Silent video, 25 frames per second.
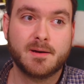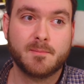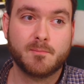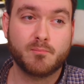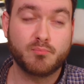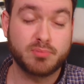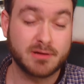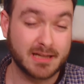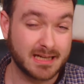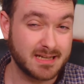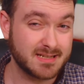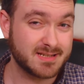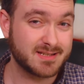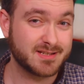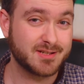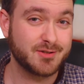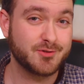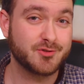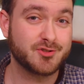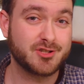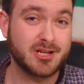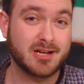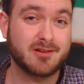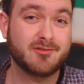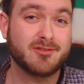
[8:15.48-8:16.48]
Plus, you
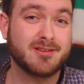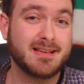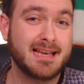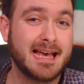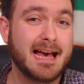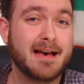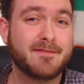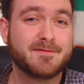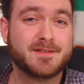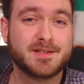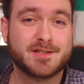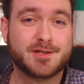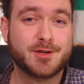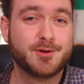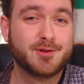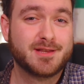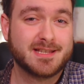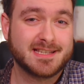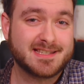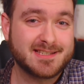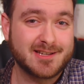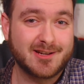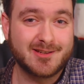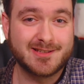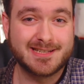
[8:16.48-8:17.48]
generally have to do
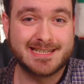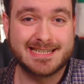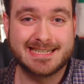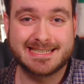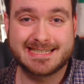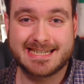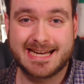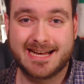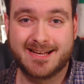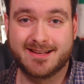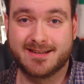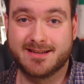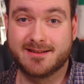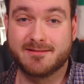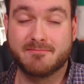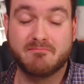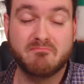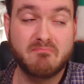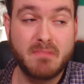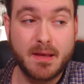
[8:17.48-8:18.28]
this all in Italian.